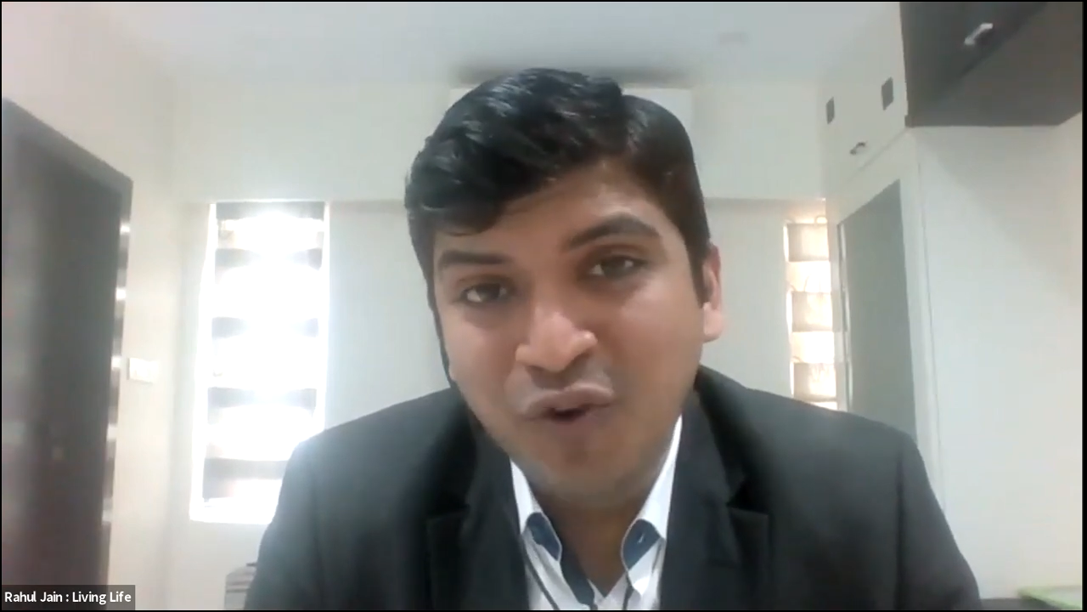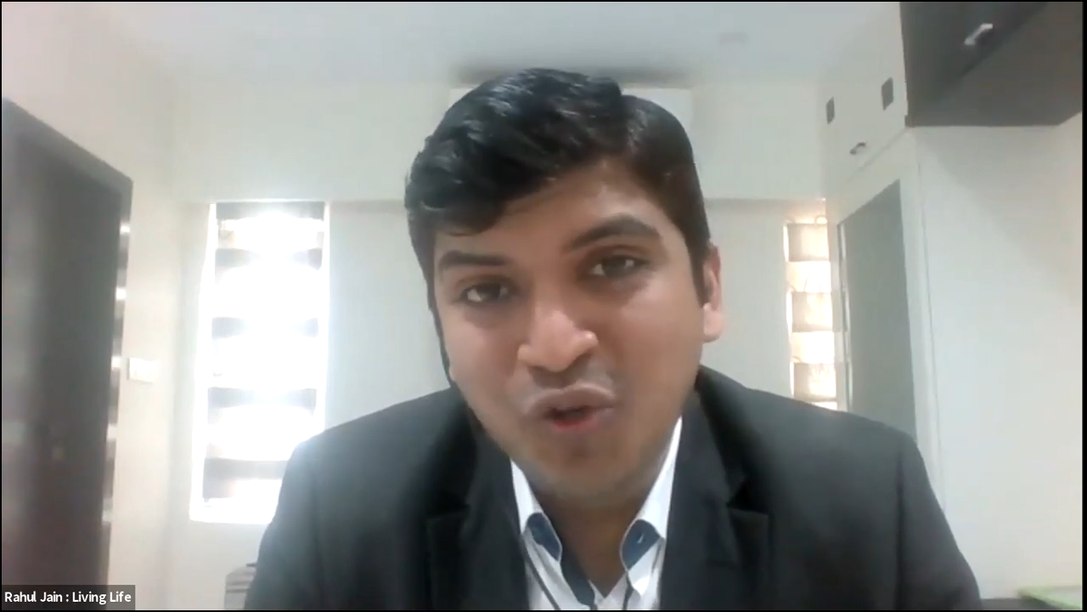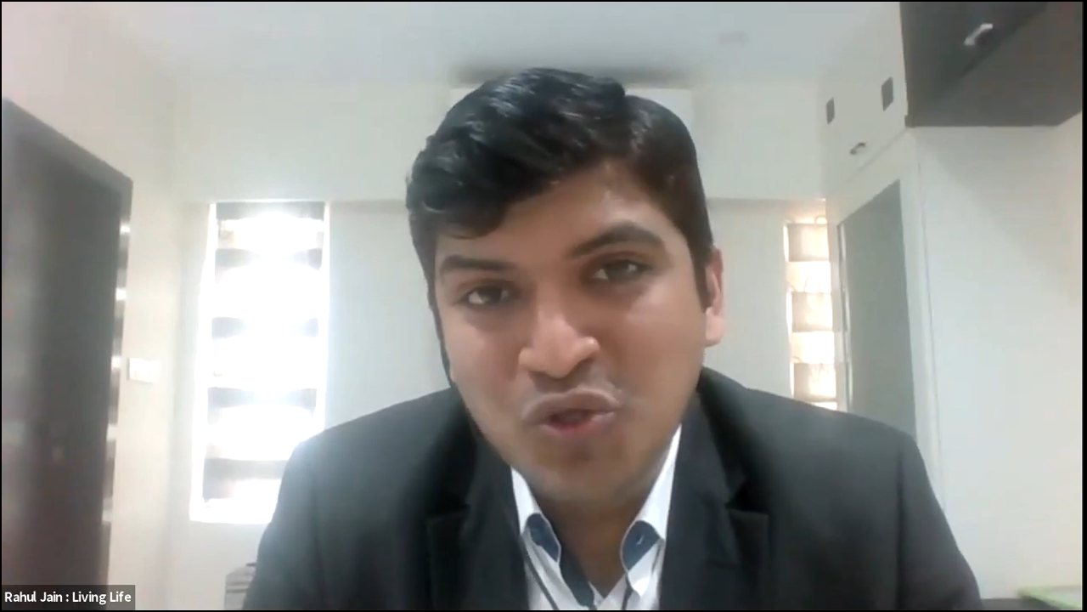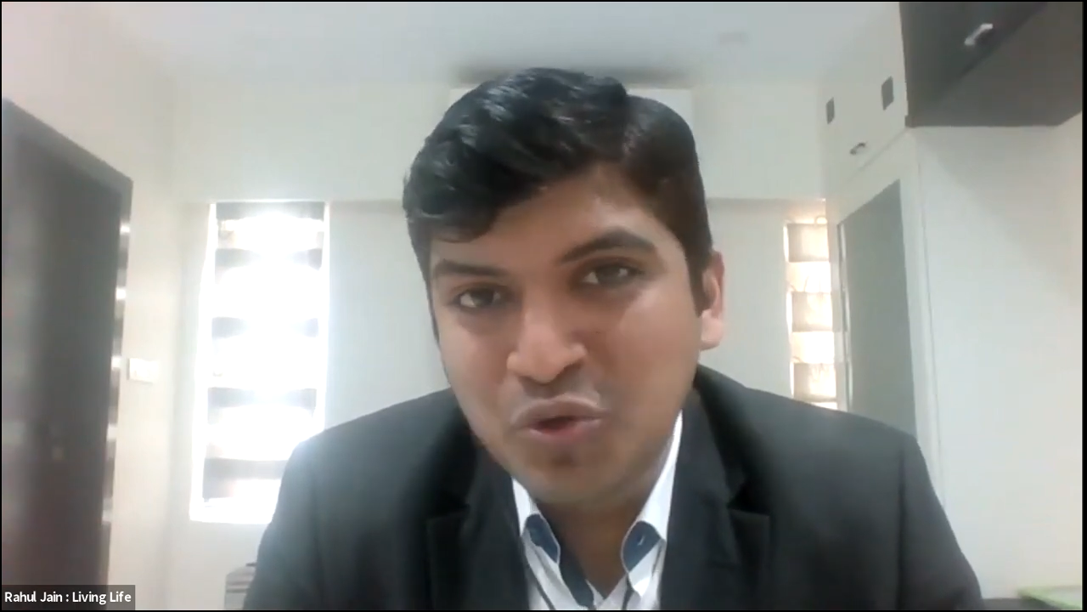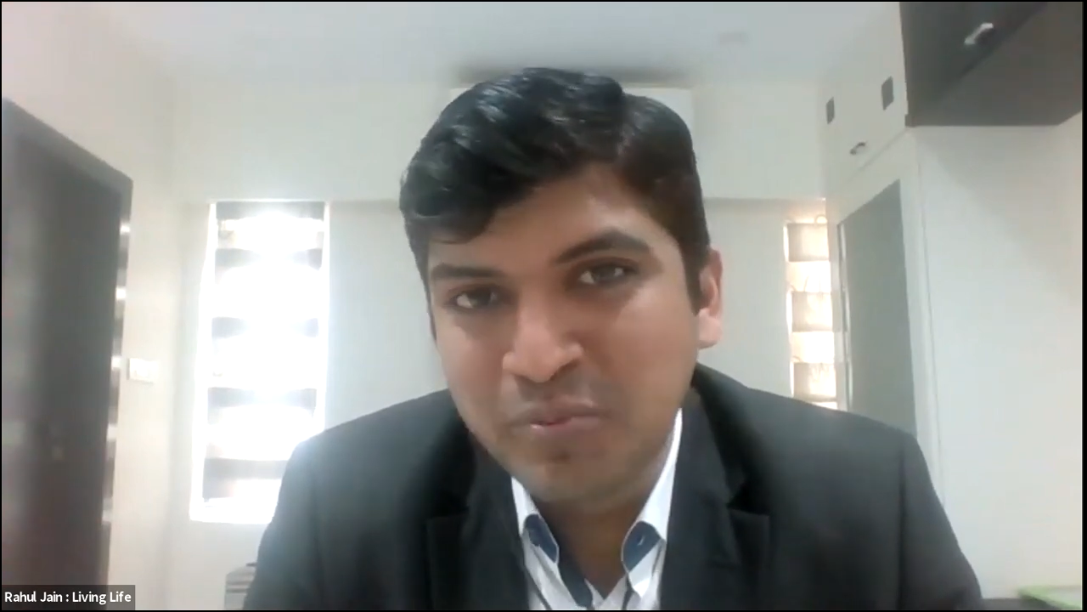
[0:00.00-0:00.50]

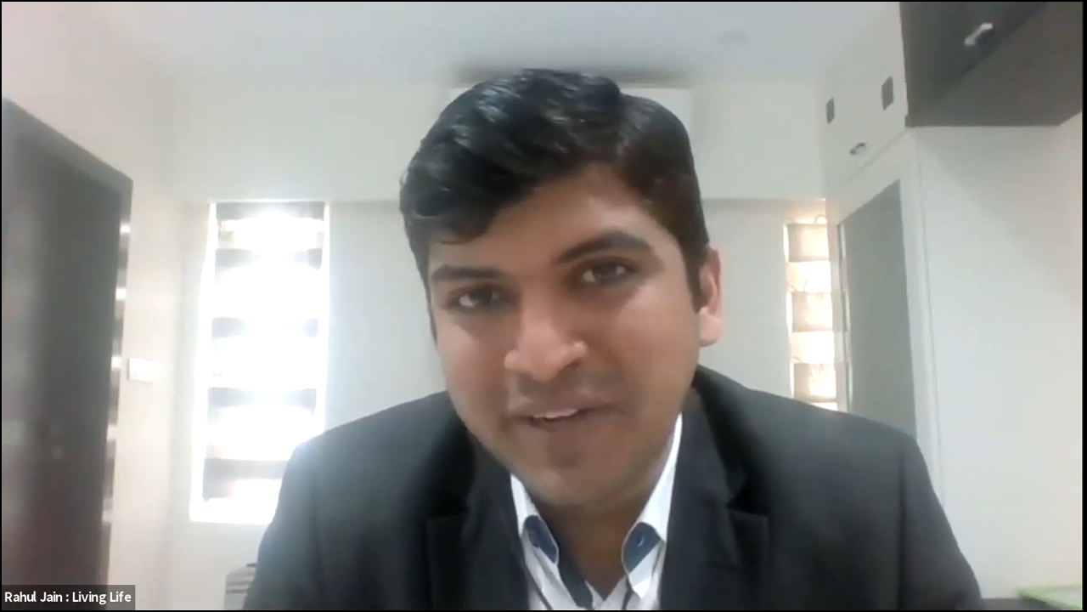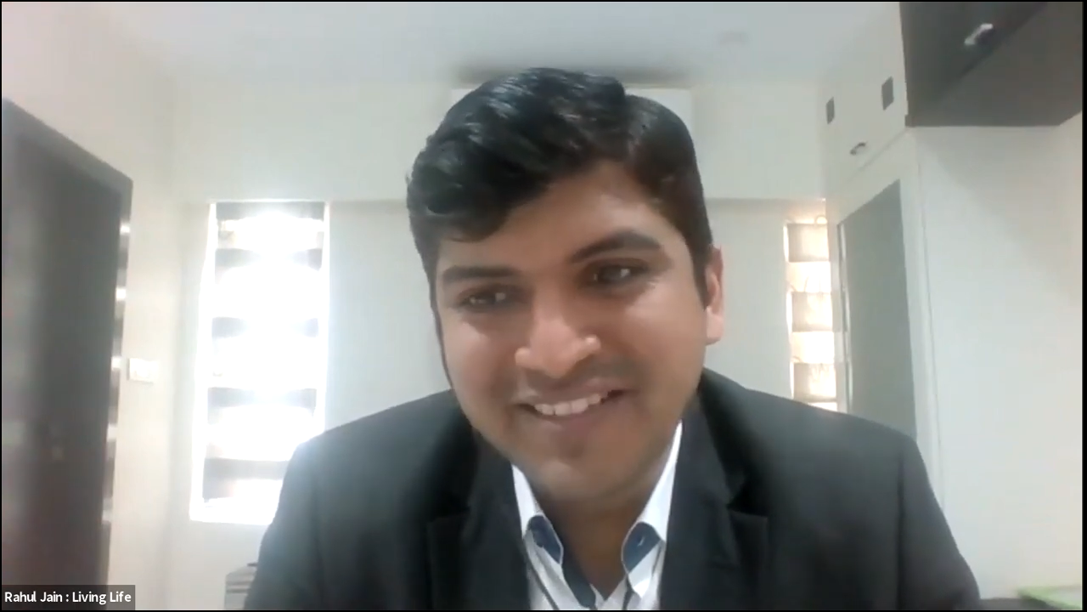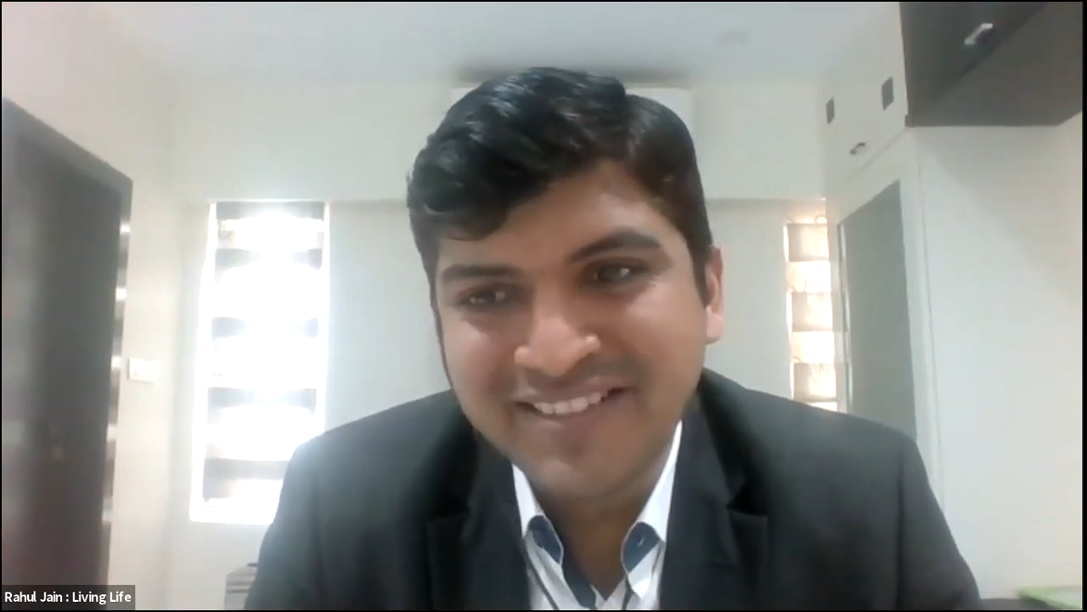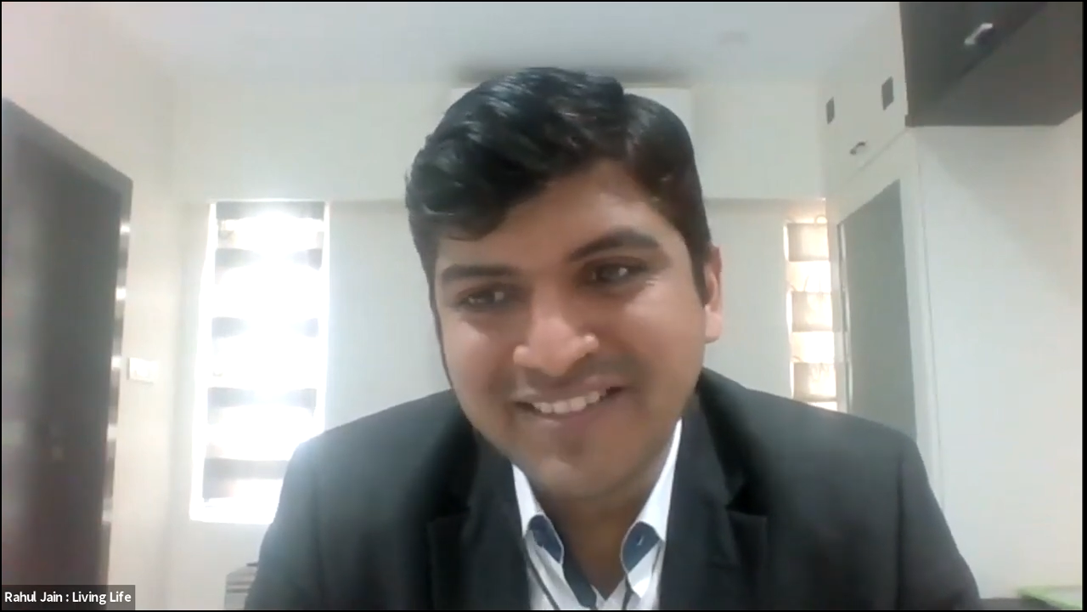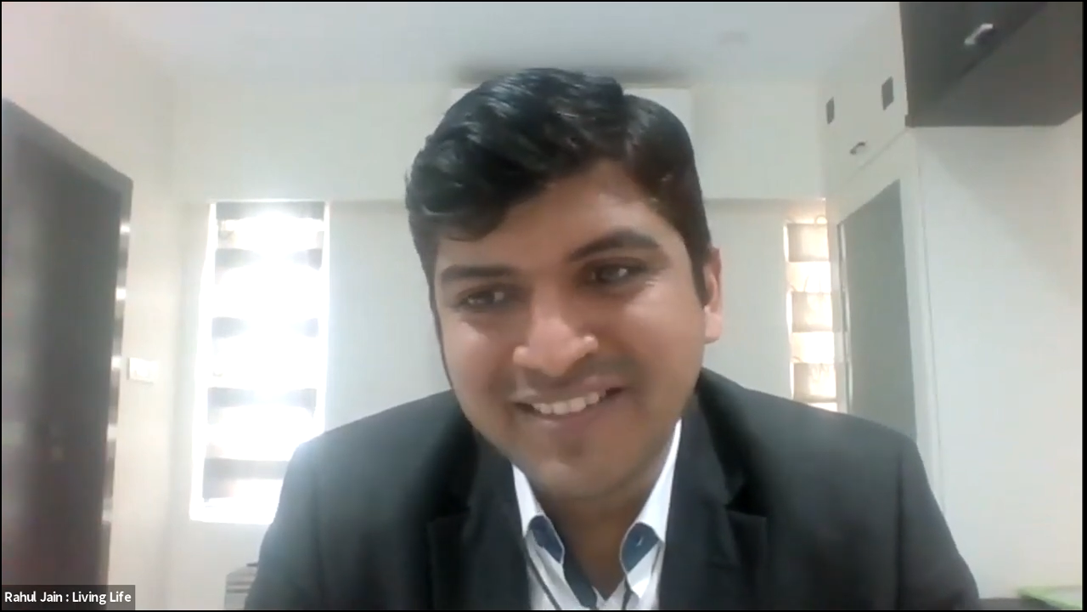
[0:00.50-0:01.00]
those 2
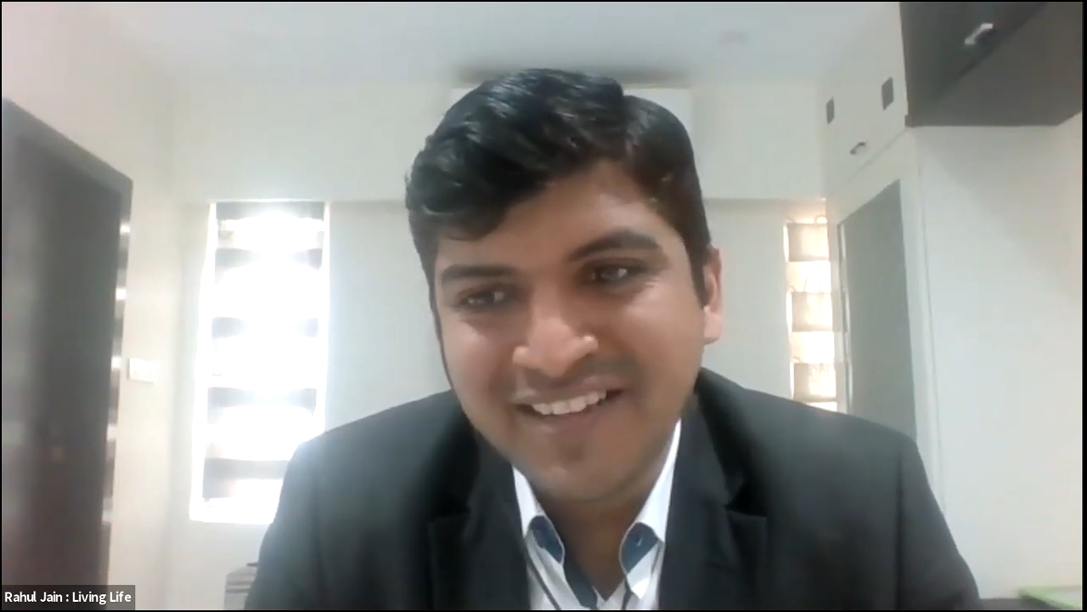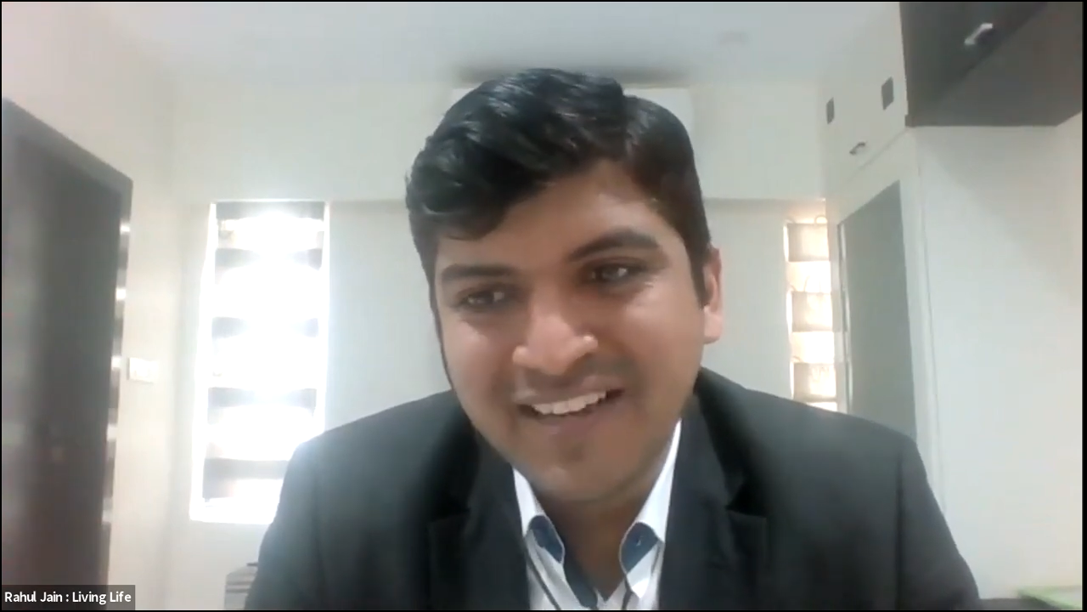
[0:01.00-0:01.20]
minutes.